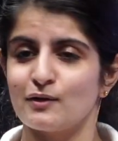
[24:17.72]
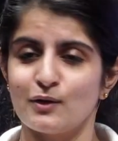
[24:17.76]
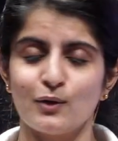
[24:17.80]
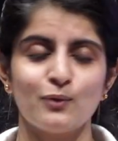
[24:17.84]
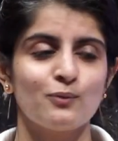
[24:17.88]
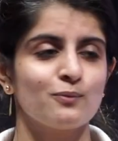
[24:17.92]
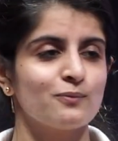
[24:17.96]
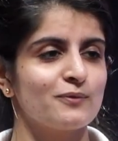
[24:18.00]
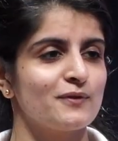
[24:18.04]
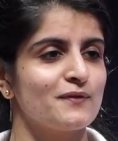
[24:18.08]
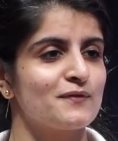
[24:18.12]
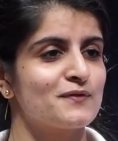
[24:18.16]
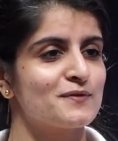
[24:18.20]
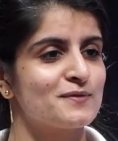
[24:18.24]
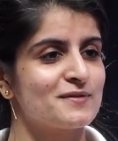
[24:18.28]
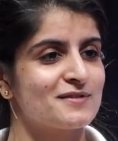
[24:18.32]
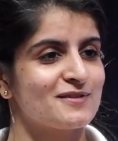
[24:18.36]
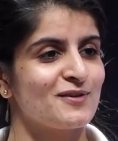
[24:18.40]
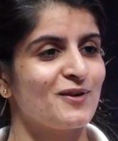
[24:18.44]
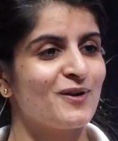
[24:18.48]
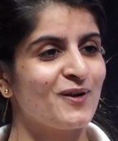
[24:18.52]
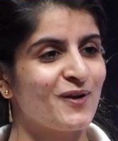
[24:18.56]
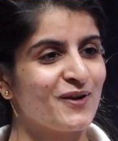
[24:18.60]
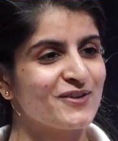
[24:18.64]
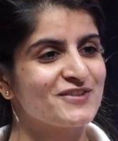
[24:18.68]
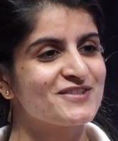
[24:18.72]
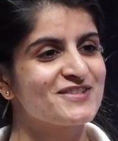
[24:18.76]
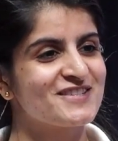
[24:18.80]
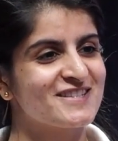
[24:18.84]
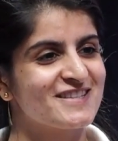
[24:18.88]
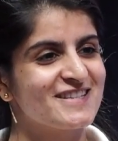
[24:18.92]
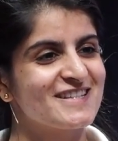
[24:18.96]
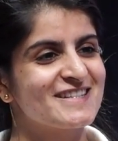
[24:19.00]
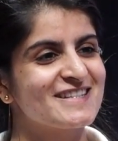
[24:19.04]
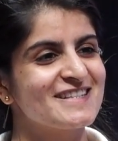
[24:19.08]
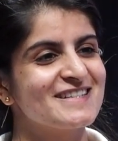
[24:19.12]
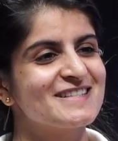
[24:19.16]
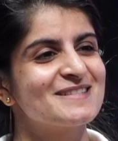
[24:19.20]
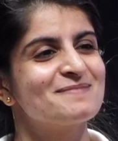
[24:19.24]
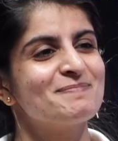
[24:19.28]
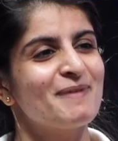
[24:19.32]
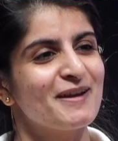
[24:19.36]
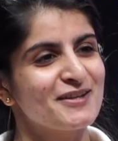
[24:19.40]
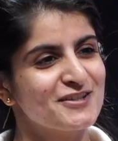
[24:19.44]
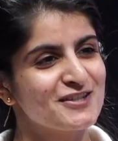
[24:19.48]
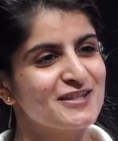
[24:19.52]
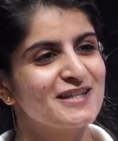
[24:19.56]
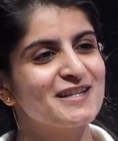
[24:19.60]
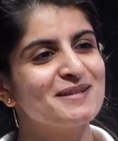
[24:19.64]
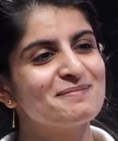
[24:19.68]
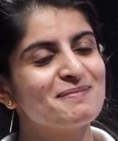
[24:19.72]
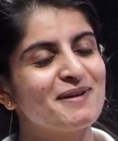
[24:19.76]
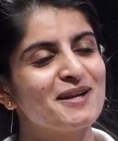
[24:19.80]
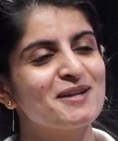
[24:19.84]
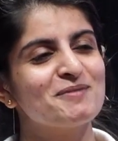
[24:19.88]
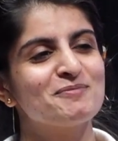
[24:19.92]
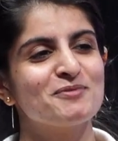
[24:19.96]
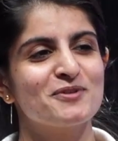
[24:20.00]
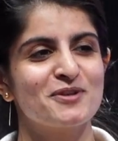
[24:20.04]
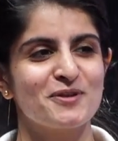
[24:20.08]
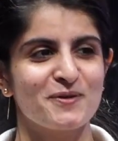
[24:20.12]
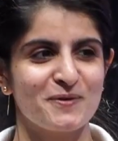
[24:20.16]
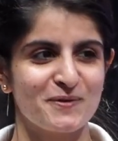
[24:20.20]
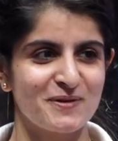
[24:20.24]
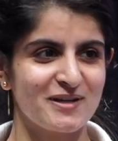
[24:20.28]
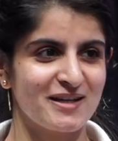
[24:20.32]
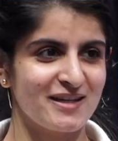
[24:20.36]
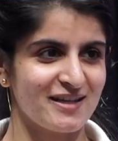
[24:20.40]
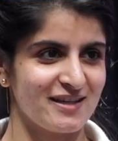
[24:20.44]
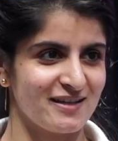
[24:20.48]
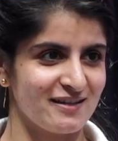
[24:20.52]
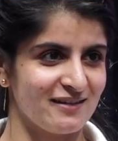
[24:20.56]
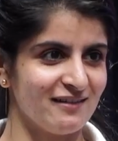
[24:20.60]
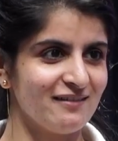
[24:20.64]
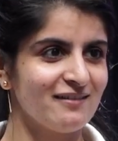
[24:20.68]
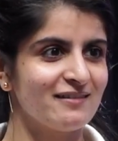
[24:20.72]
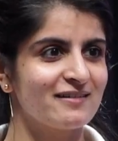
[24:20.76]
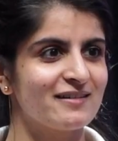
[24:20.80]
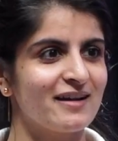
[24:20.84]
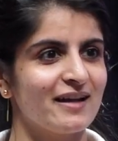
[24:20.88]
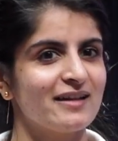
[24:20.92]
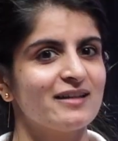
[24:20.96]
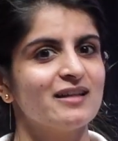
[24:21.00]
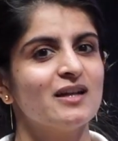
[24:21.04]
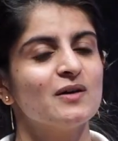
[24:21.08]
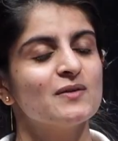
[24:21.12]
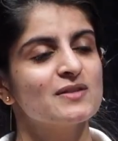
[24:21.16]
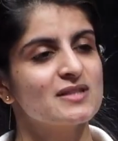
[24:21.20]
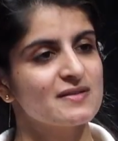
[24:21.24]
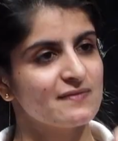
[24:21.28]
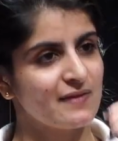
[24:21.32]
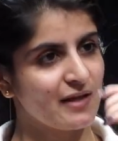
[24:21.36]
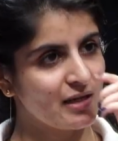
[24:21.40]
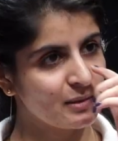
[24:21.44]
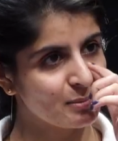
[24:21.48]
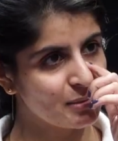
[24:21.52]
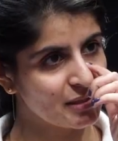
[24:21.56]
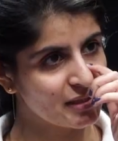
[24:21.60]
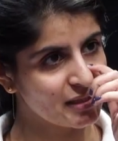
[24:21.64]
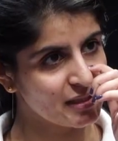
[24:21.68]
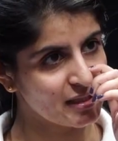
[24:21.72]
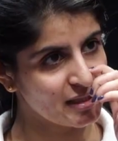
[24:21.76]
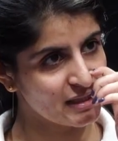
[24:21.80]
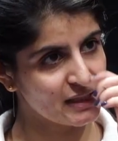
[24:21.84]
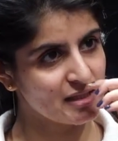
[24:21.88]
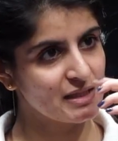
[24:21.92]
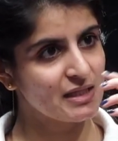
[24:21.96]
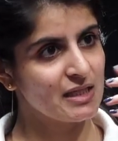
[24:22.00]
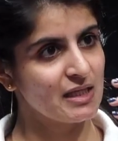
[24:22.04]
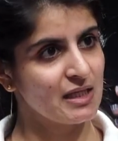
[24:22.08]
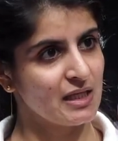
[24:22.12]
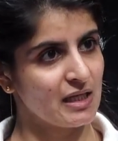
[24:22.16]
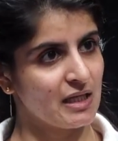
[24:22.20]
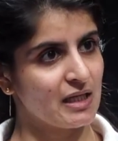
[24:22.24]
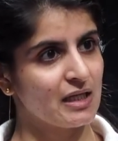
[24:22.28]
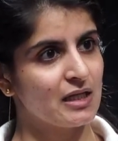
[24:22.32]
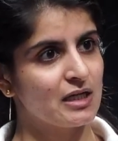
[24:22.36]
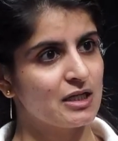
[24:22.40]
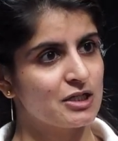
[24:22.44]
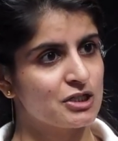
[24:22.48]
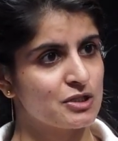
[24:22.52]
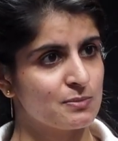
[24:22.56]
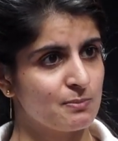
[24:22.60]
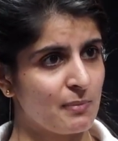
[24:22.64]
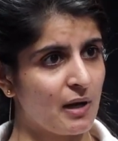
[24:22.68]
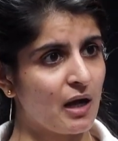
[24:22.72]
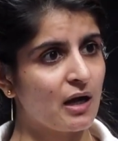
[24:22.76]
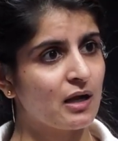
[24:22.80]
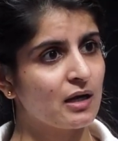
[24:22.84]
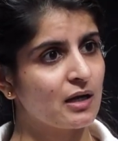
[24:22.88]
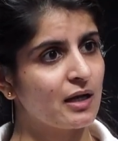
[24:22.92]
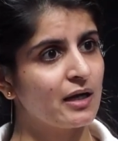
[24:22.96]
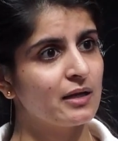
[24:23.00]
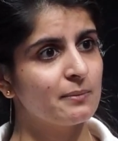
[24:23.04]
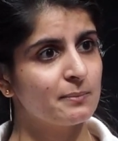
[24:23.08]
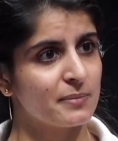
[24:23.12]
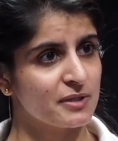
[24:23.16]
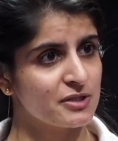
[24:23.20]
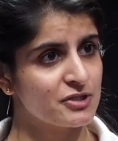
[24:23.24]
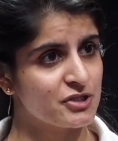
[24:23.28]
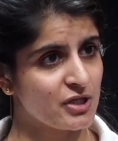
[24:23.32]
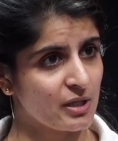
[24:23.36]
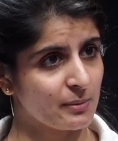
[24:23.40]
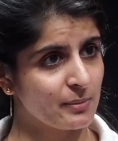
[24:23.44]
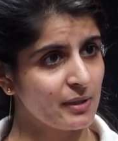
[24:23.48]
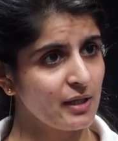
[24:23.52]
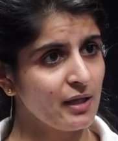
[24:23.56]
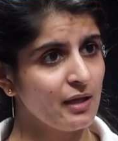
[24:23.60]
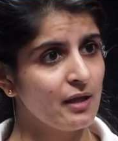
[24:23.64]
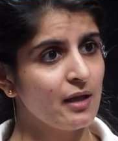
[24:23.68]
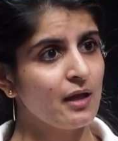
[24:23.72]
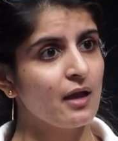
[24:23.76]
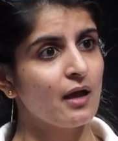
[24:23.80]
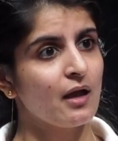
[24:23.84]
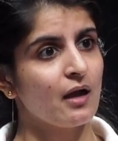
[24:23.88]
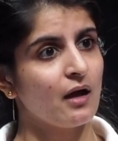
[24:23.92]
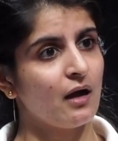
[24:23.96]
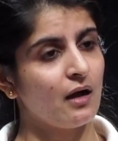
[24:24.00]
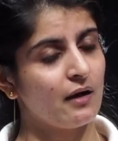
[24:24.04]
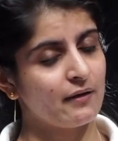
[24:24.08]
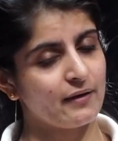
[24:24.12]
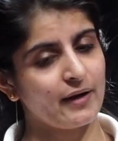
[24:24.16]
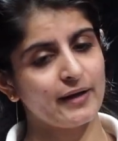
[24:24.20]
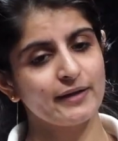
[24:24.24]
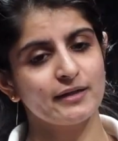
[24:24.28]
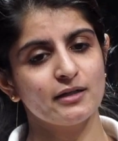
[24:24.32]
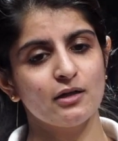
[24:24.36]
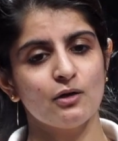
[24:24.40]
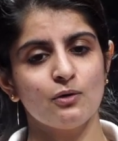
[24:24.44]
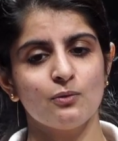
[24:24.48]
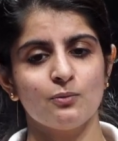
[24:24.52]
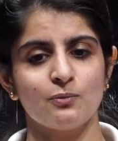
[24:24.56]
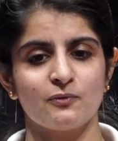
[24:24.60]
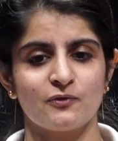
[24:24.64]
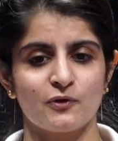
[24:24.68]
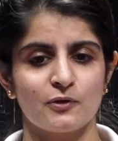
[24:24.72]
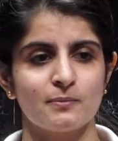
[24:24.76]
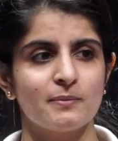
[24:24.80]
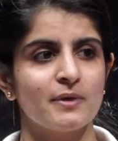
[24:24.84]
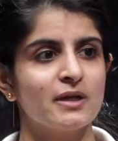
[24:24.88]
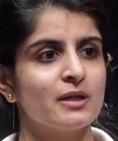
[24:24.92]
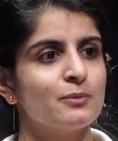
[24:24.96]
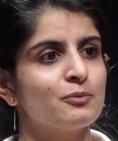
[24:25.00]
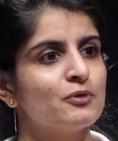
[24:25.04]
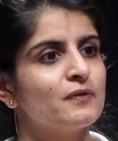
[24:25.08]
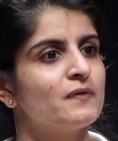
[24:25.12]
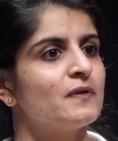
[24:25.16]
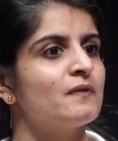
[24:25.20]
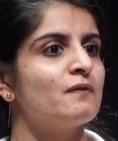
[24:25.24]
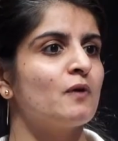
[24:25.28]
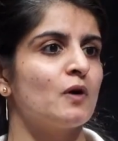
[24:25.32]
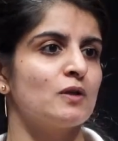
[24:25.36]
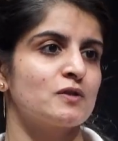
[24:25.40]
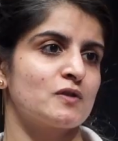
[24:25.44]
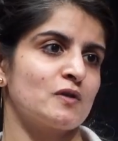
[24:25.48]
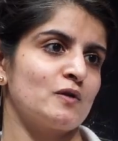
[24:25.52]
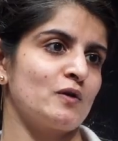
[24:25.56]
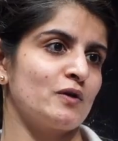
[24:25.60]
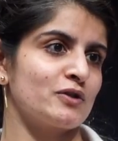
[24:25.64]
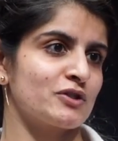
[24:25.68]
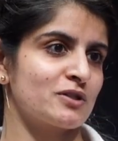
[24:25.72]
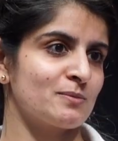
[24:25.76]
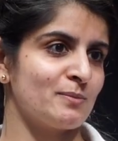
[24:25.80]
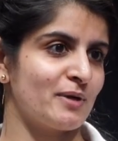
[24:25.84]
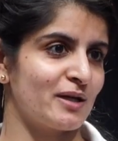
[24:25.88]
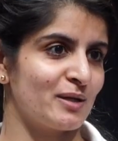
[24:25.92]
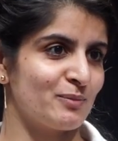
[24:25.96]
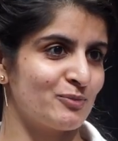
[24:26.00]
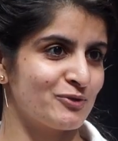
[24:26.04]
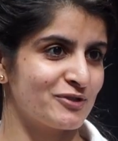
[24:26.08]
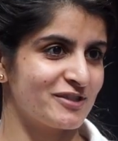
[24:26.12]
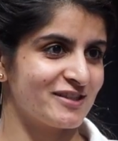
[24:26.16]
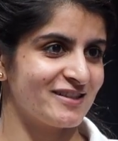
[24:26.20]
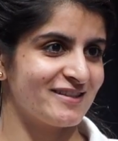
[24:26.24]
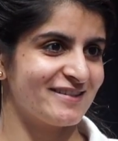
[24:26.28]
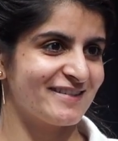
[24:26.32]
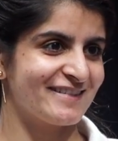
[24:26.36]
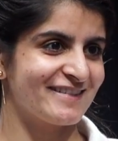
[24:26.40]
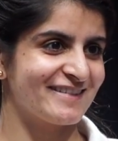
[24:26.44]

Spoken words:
No, we've launched this especially in Manipuri only here. Right now it's available in Hindi, English, Bangla and Punjabi. Right now for Manipur, we've also launched Manipuri.